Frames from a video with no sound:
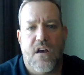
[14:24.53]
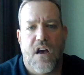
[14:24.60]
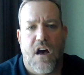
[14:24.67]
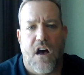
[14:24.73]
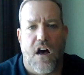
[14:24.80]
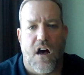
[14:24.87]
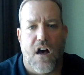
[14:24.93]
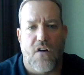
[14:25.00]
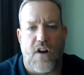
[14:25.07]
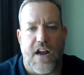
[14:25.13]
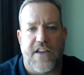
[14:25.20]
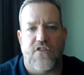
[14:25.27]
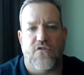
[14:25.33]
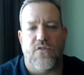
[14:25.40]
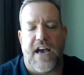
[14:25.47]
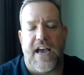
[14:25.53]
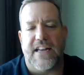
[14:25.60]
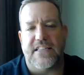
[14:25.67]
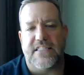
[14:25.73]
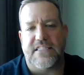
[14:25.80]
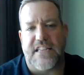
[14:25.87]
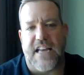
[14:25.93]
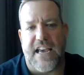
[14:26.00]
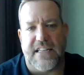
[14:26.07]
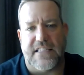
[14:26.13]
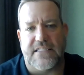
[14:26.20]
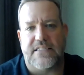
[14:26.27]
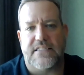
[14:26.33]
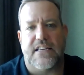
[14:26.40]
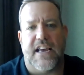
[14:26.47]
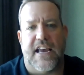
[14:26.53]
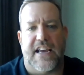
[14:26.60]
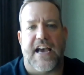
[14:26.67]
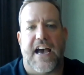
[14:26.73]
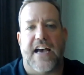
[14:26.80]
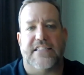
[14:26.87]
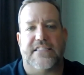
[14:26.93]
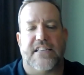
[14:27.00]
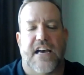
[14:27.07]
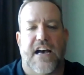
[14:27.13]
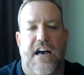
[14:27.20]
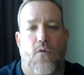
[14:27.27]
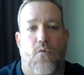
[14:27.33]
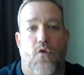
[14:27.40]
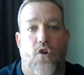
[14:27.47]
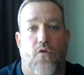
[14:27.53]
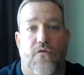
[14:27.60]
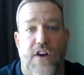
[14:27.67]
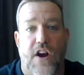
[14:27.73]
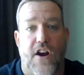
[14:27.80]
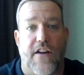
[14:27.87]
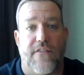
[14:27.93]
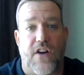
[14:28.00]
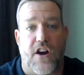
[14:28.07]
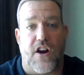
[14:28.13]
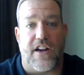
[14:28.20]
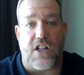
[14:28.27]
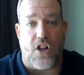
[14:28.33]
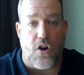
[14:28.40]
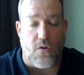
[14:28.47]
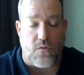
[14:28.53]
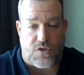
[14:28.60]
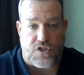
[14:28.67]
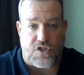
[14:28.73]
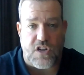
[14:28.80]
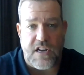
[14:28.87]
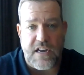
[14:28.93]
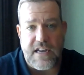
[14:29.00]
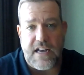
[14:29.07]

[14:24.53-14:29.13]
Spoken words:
All right, United States. Hey, guys, we're very, very close.